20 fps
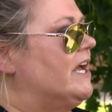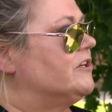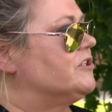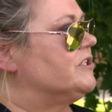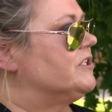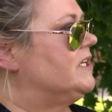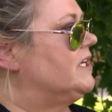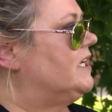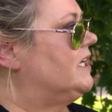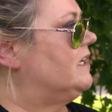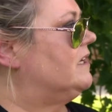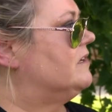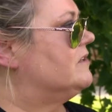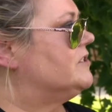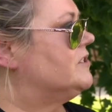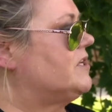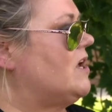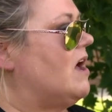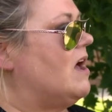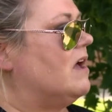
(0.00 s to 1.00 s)
actually
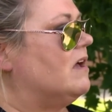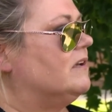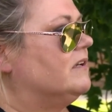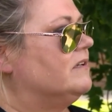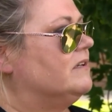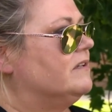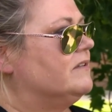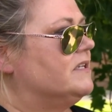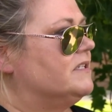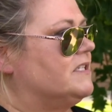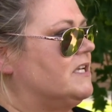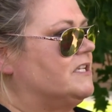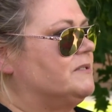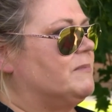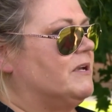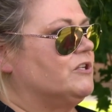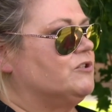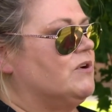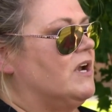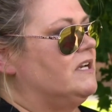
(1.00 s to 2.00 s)
saw the
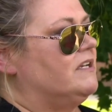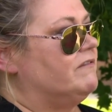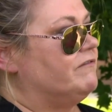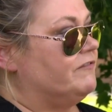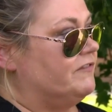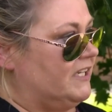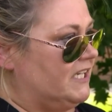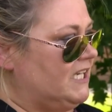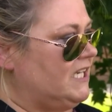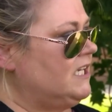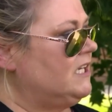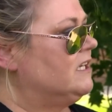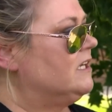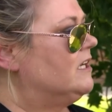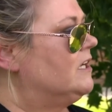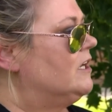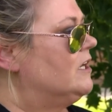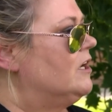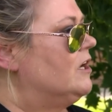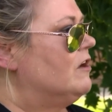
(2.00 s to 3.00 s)
suspect trying to flee
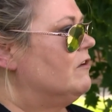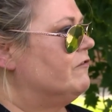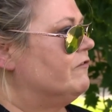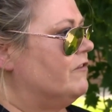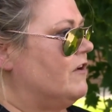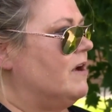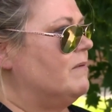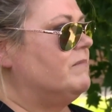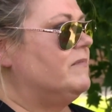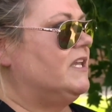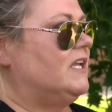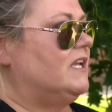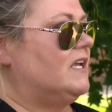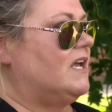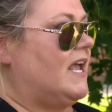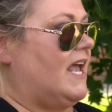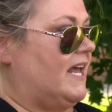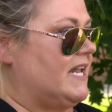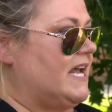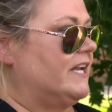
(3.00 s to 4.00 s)
from
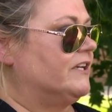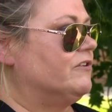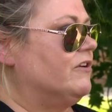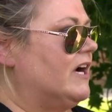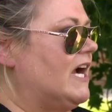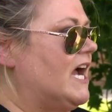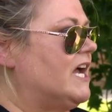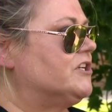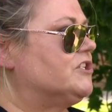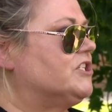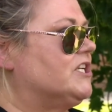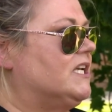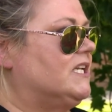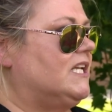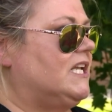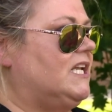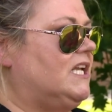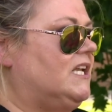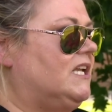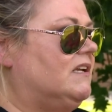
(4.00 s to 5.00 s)
the head on crash
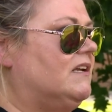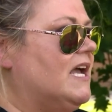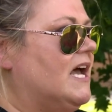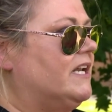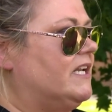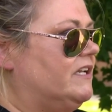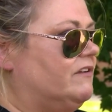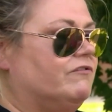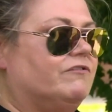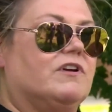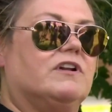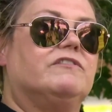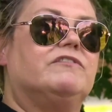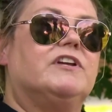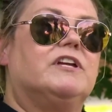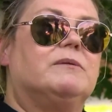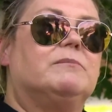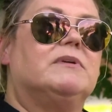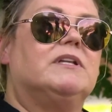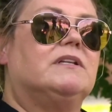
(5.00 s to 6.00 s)
and he got in front
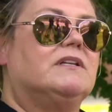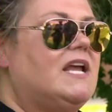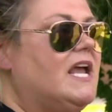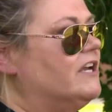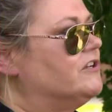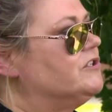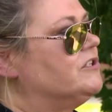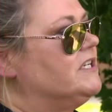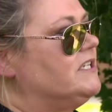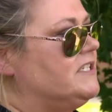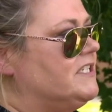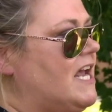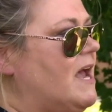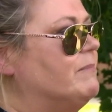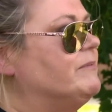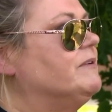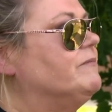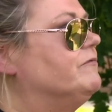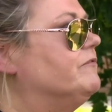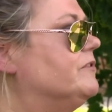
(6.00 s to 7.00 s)
of him and actually
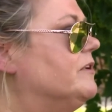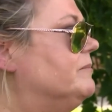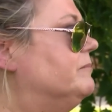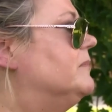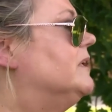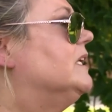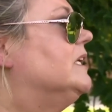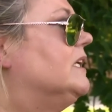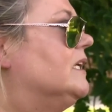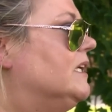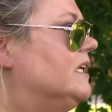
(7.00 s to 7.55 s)
stopped him from